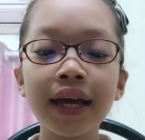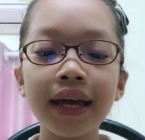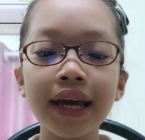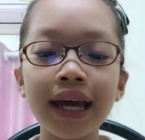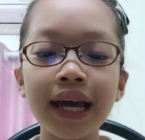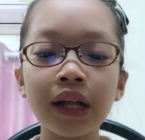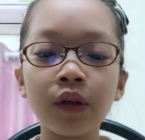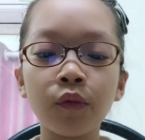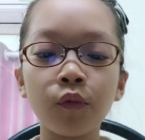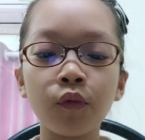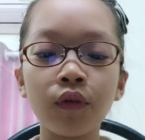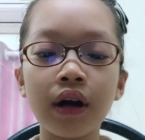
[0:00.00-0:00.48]

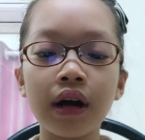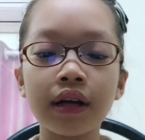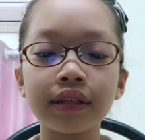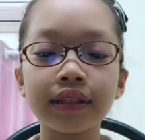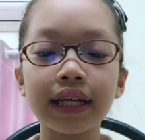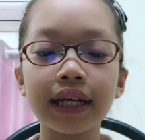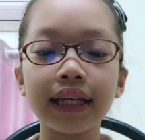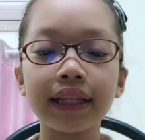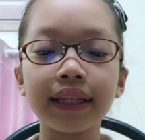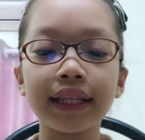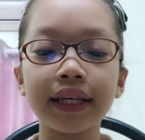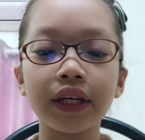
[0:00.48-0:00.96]
It was
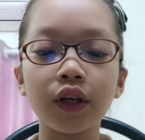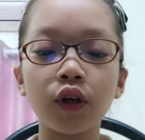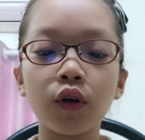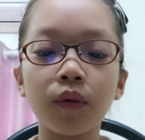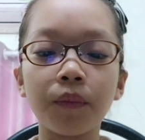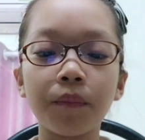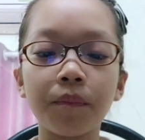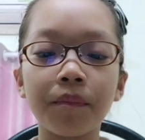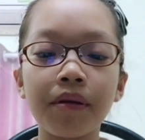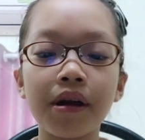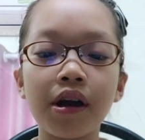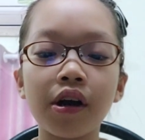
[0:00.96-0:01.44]
a
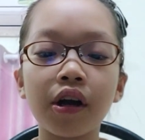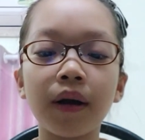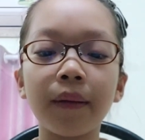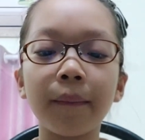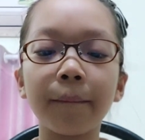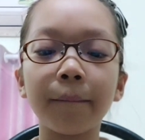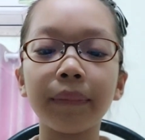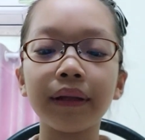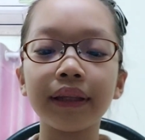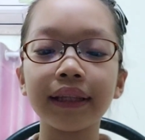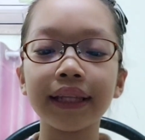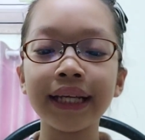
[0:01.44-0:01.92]
little
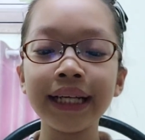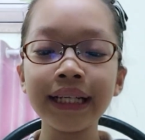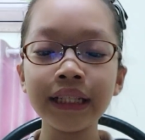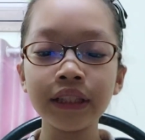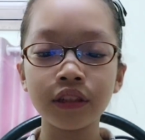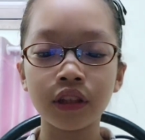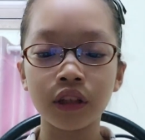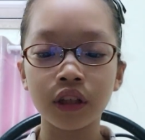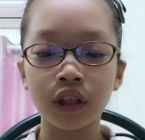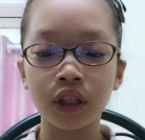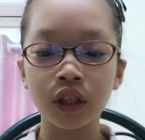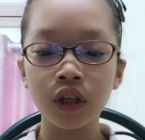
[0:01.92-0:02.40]

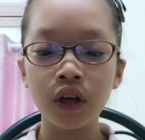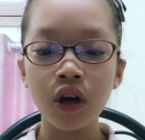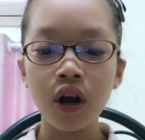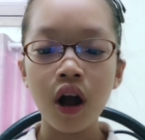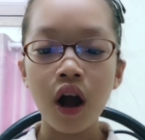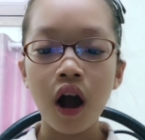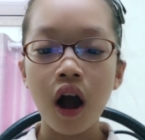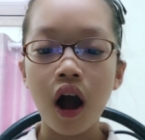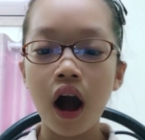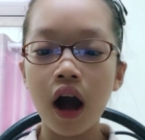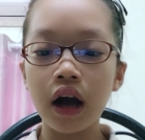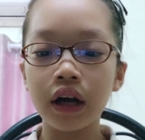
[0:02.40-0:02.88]
perambulator
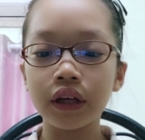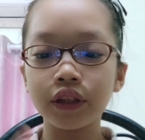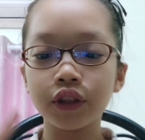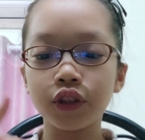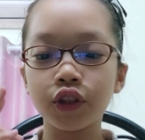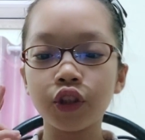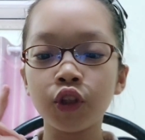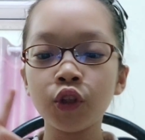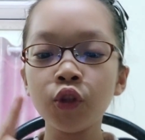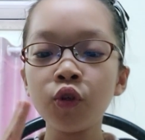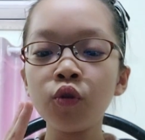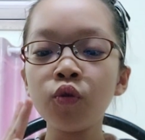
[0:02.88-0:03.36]
on
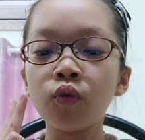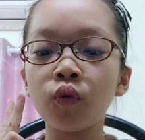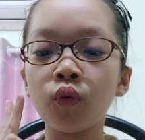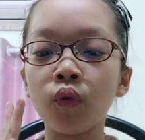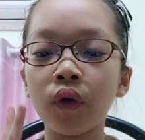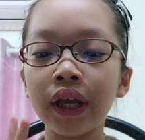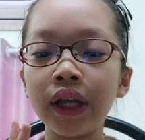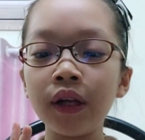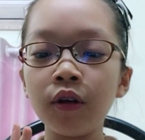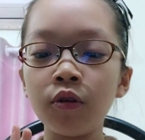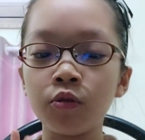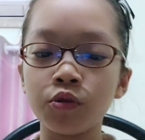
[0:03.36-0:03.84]
two
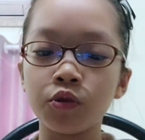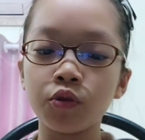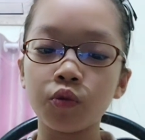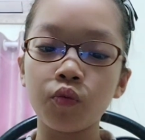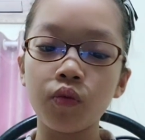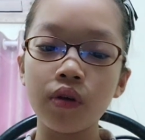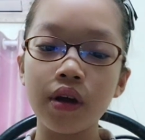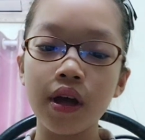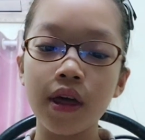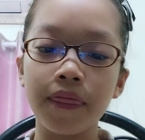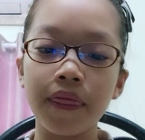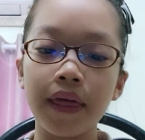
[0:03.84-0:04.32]
wheels
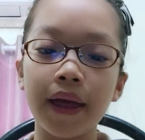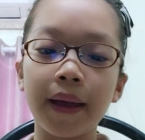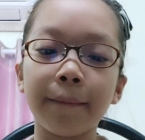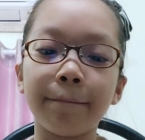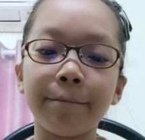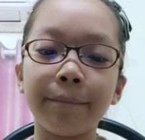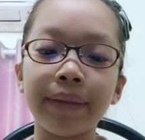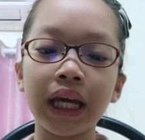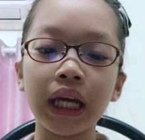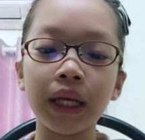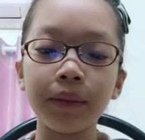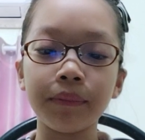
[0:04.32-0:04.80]
with a
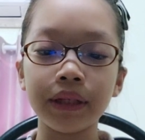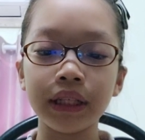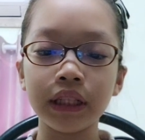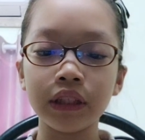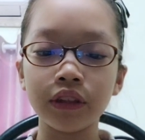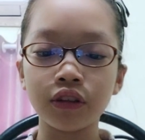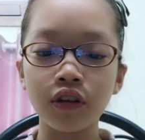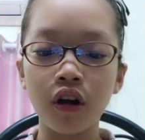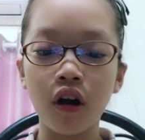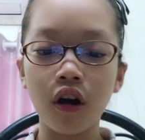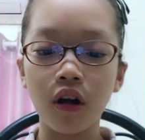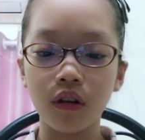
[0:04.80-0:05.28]
baby
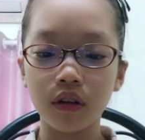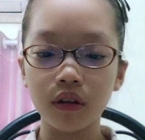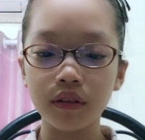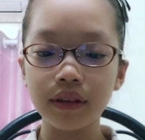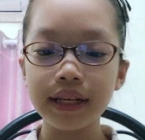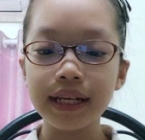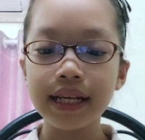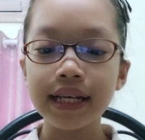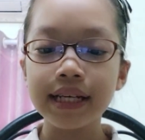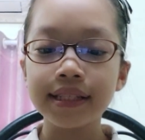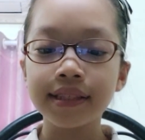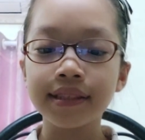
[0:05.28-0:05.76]
doll
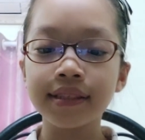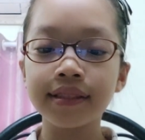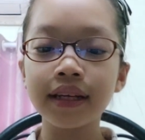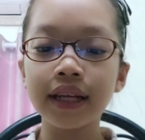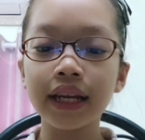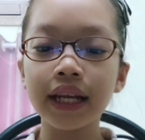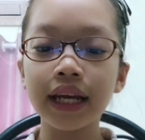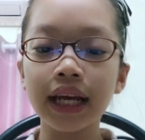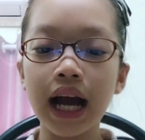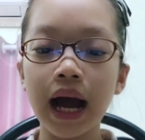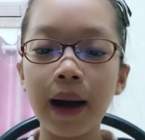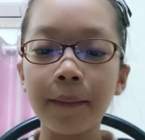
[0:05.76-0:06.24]

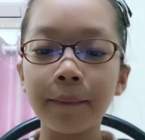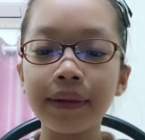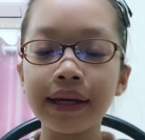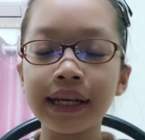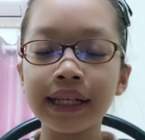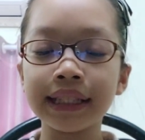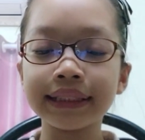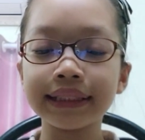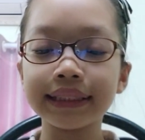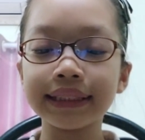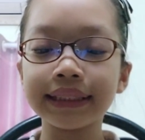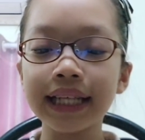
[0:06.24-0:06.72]
sitting up
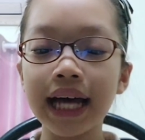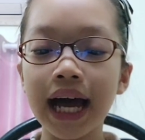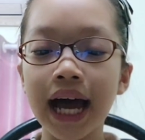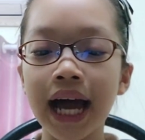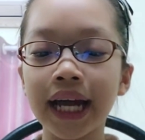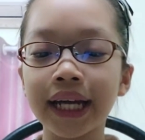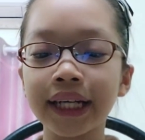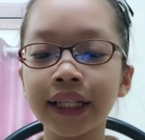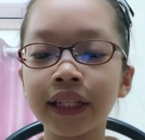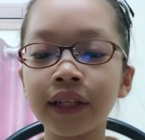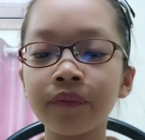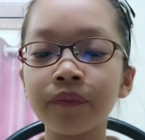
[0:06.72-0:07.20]

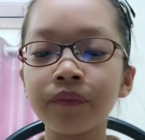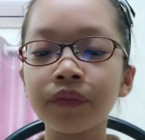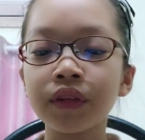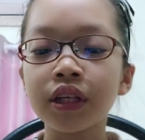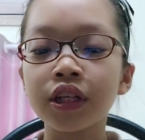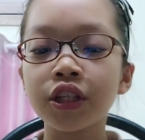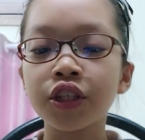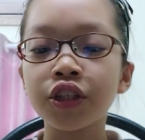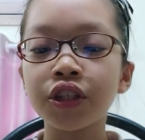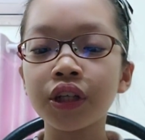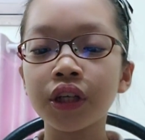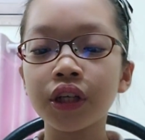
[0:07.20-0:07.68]
inside.
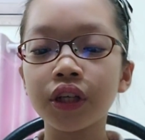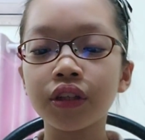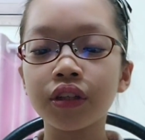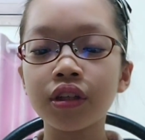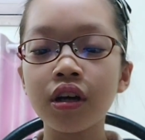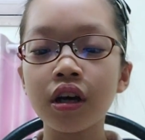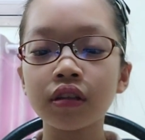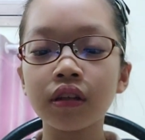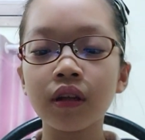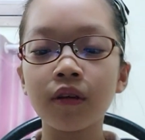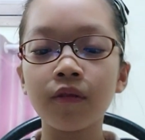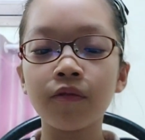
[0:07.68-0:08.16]
She
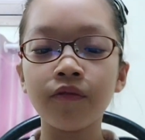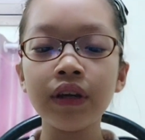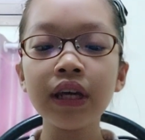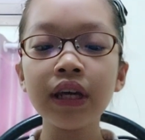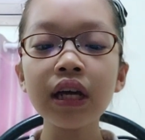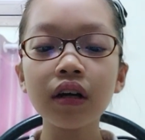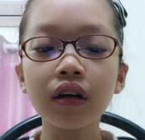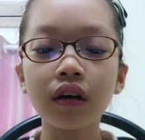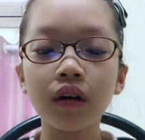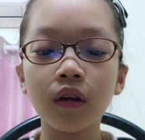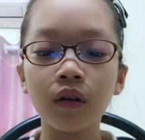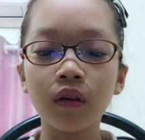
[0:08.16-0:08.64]
took the
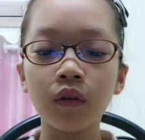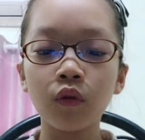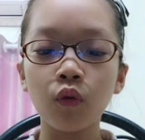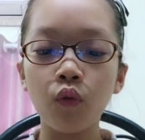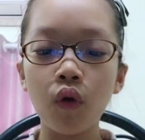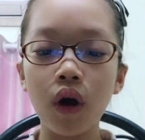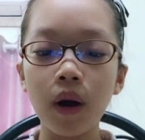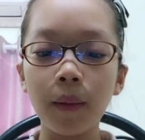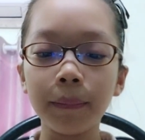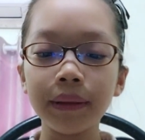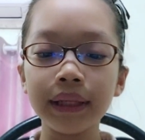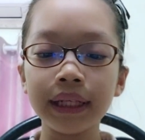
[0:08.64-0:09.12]
vehicle
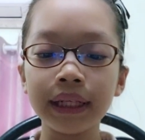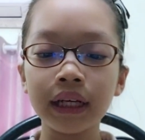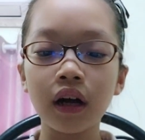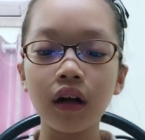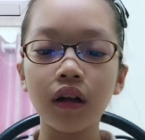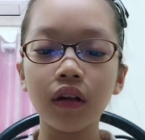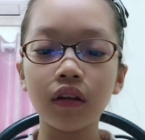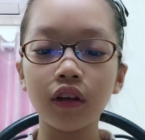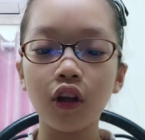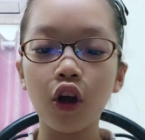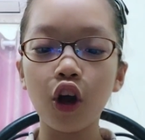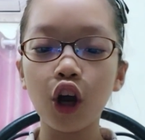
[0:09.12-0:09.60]
wobbling
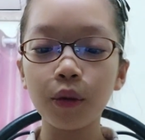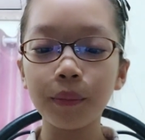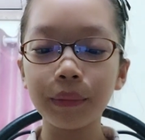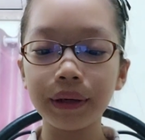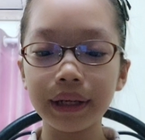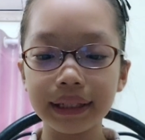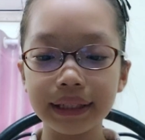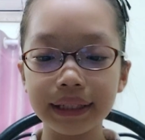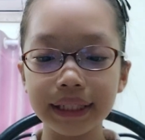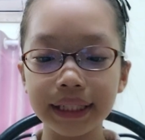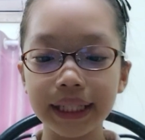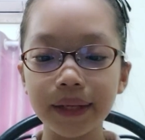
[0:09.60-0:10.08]

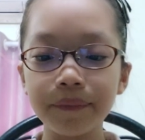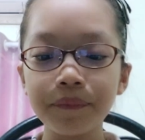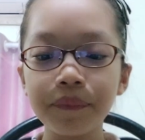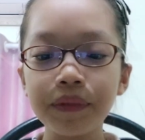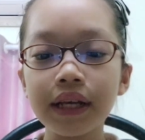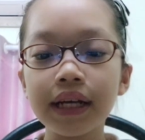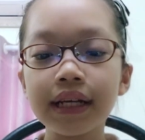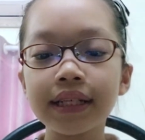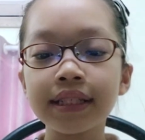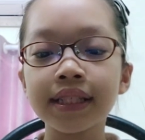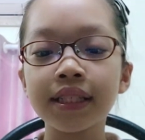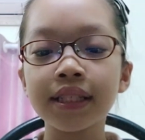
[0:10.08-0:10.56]
alarmingly,
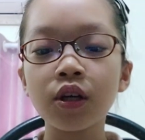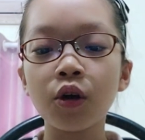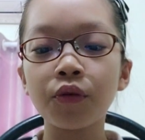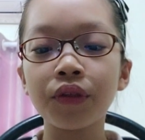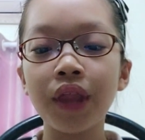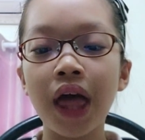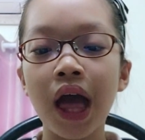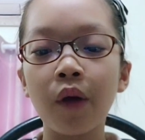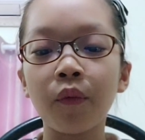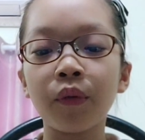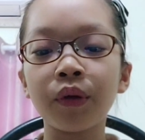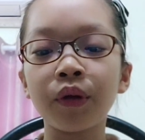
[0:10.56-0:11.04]
so
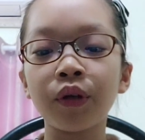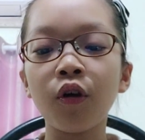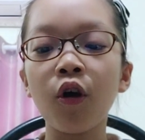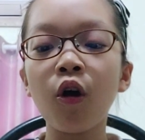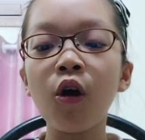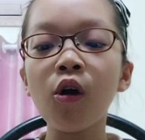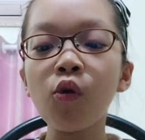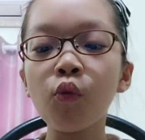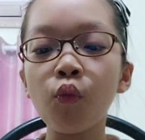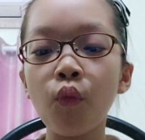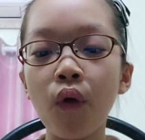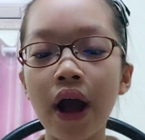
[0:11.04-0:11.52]
that we
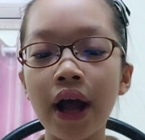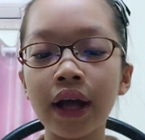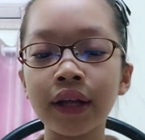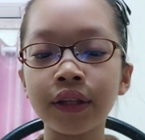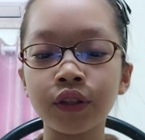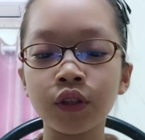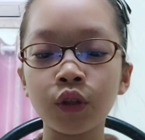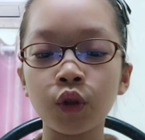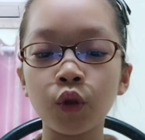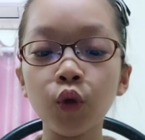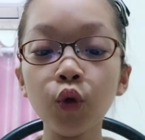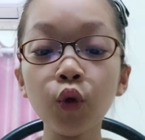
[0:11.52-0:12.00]
all
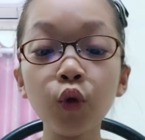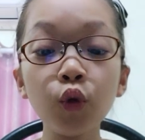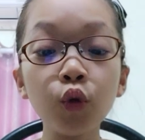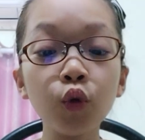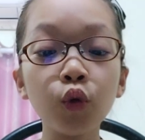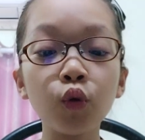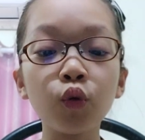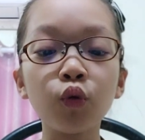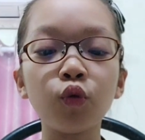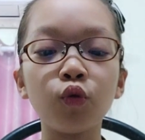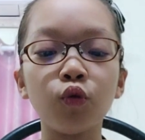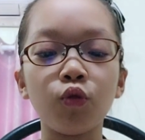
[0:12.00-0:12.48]
went,
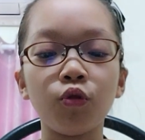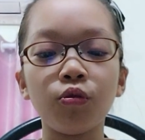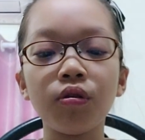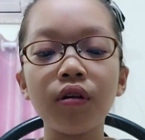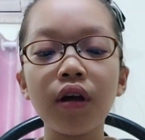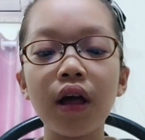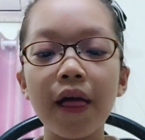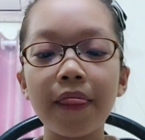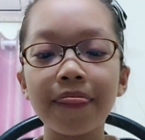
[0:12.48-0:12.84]
ooh.